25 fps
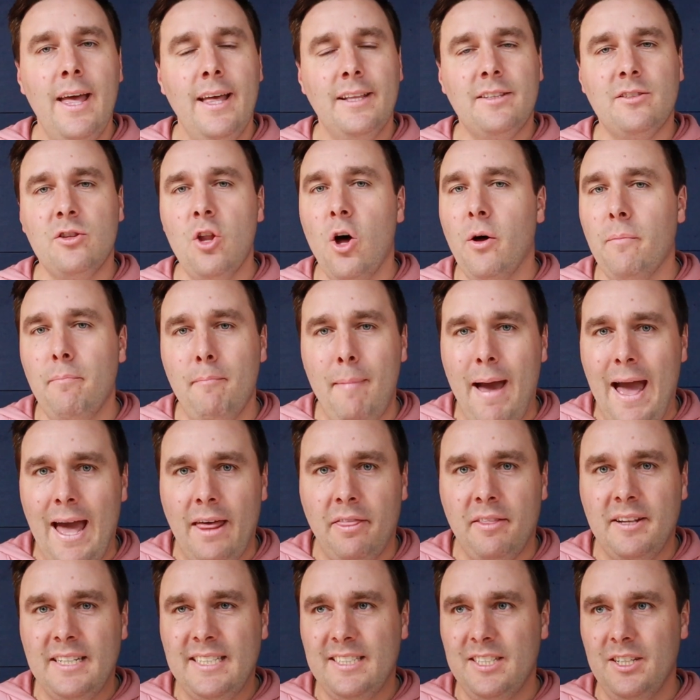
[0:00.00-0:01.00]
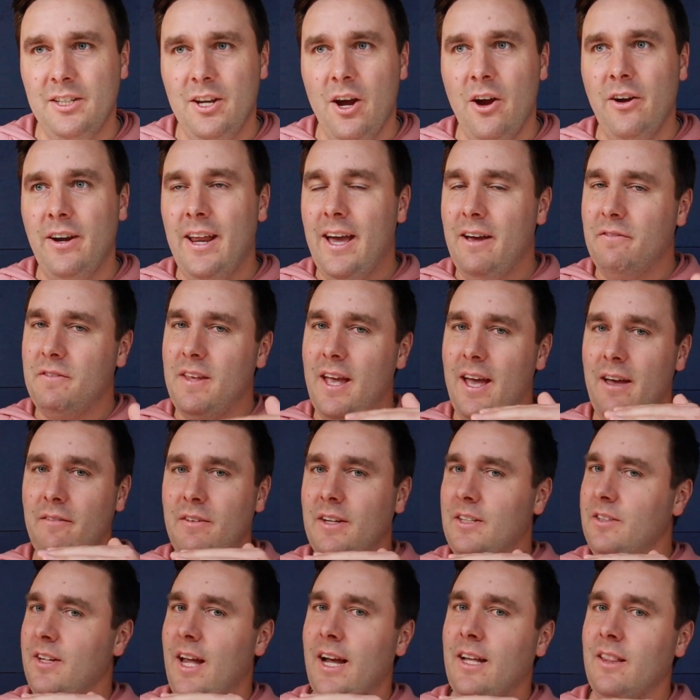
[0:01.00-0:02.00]
it's not maths. You don't have to have
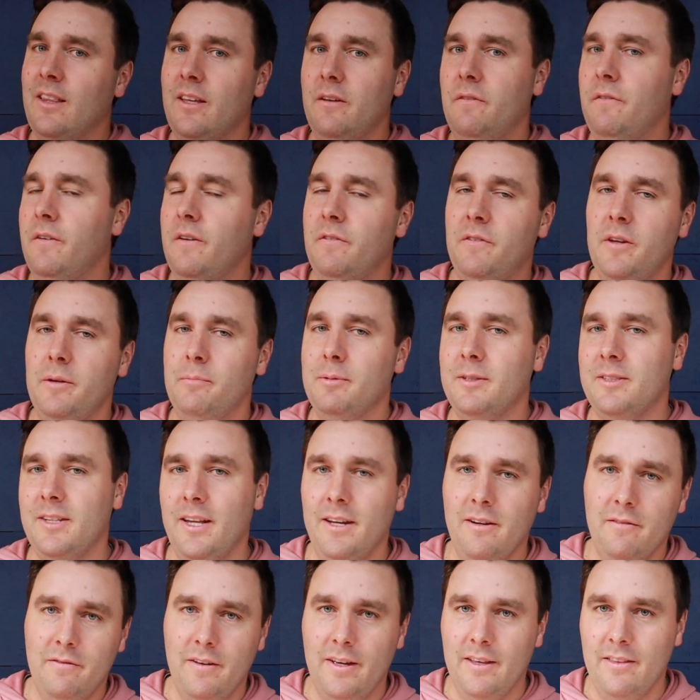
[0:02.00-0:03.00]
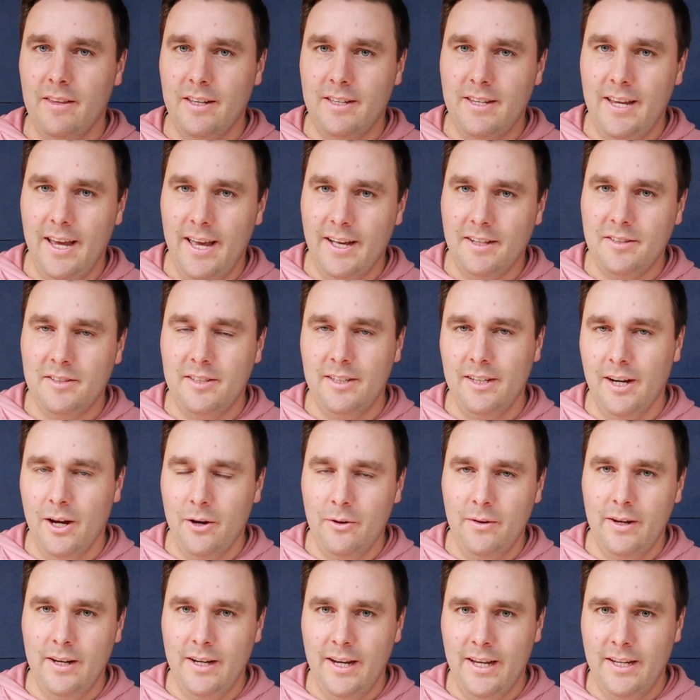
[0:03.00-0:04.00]
exactly 50% of either text,
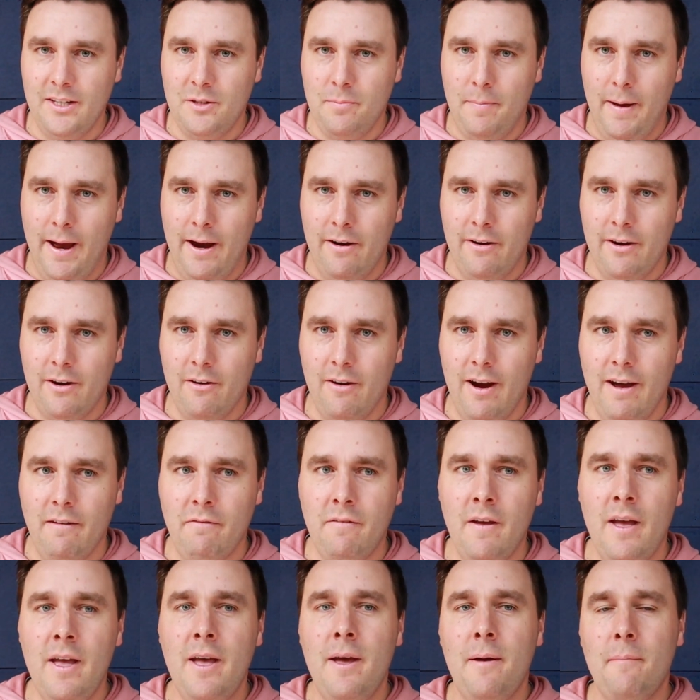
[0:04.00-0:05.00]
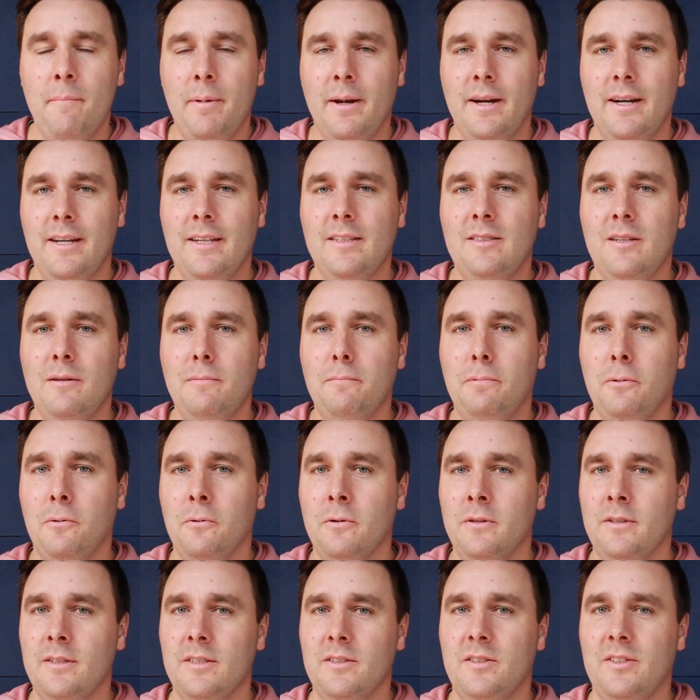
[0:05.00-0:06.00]
in each paragraph. But it is
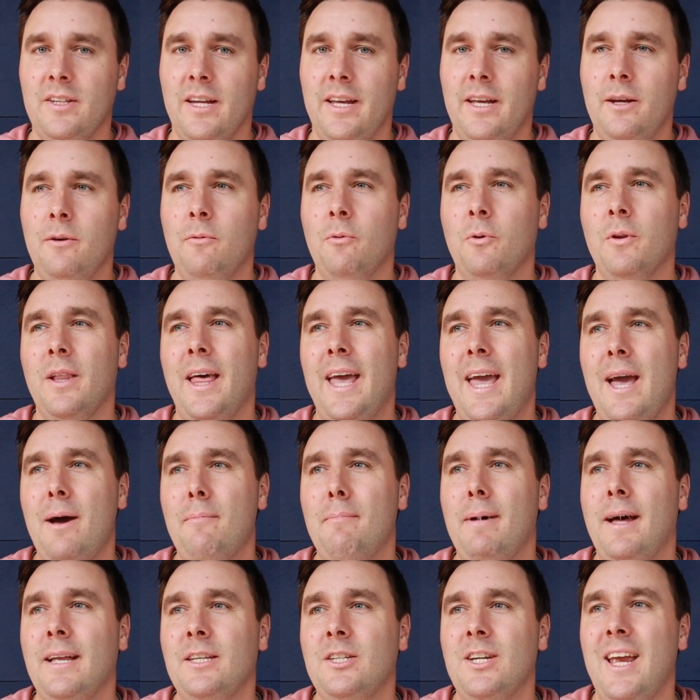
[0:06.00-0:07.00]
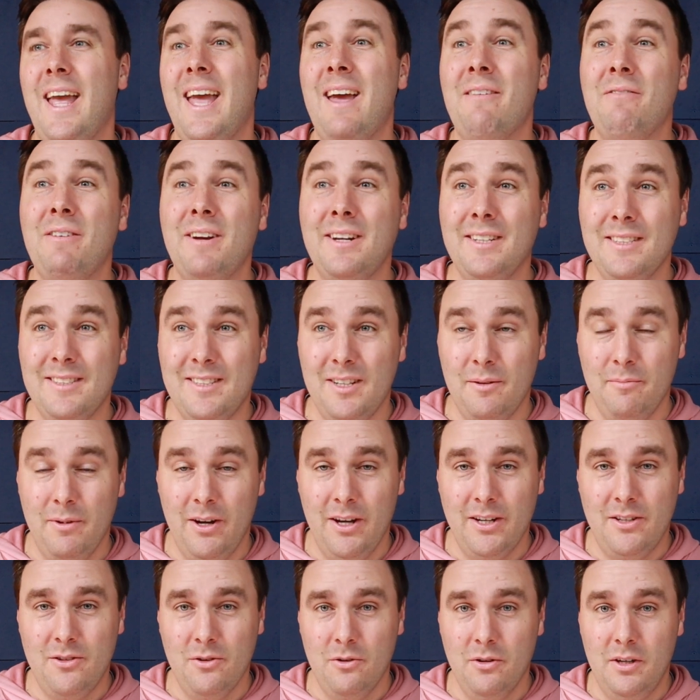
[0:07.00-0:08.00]
important to see, well, how much evidence am
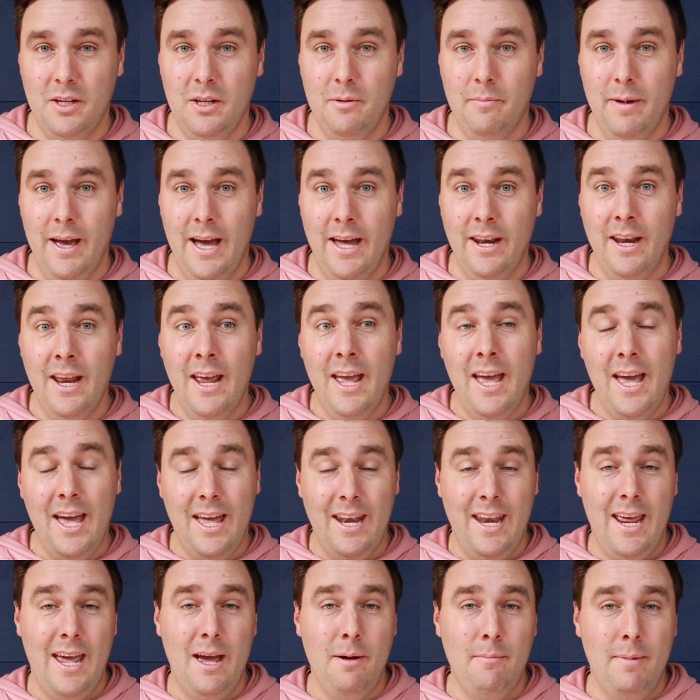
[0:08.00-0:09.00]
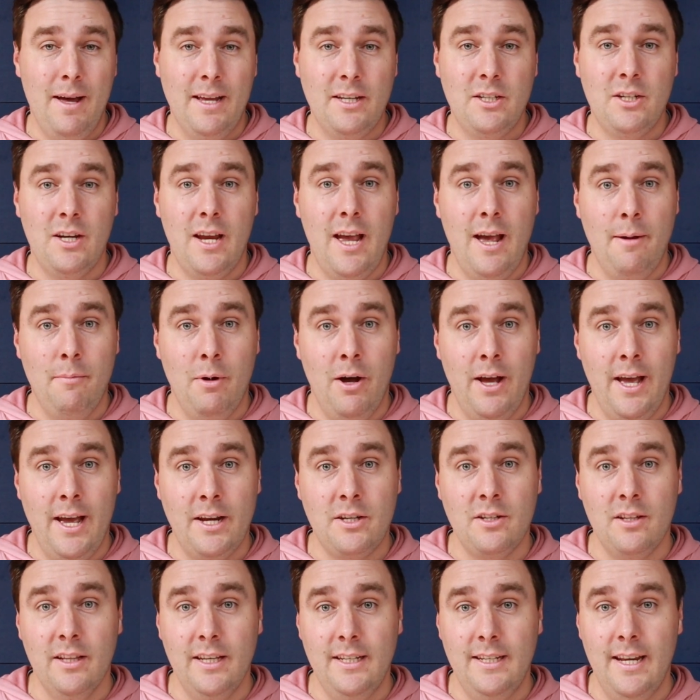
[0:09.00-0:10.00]
I talking about and how much am I
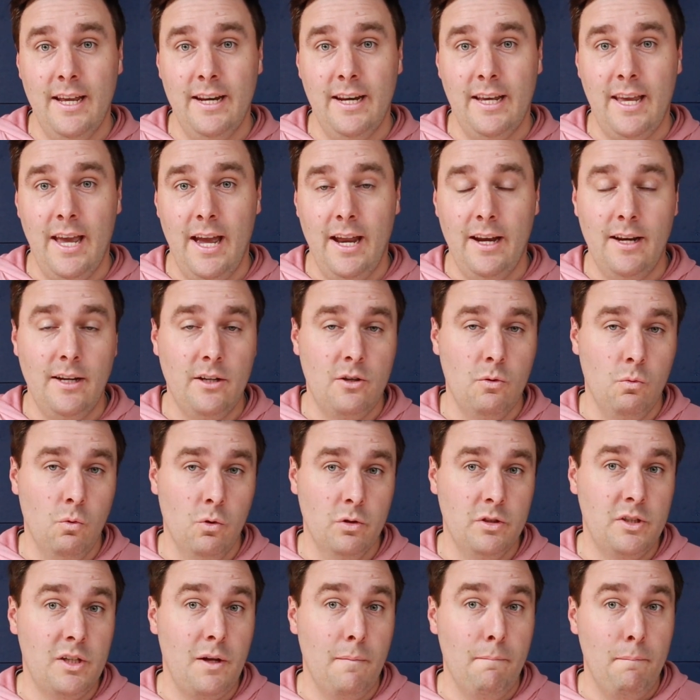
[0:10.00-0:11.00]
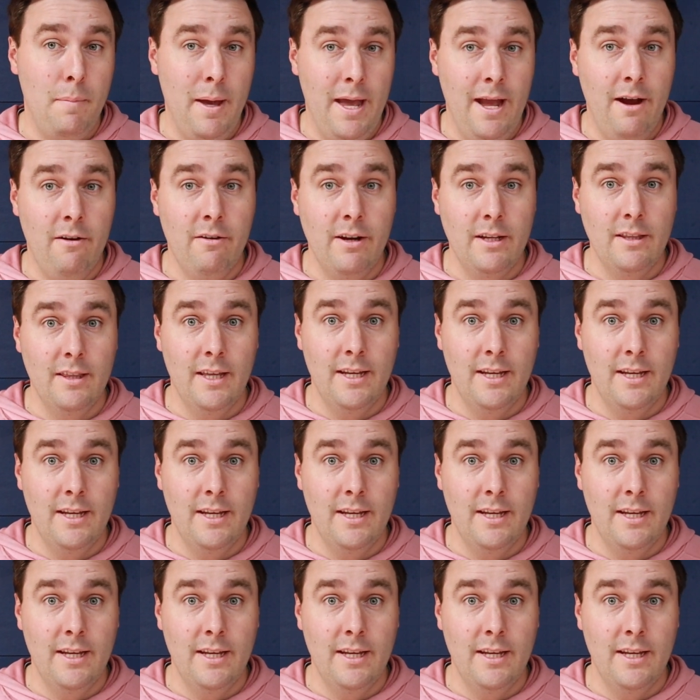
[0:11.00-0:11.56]
actually dedicating towards comparing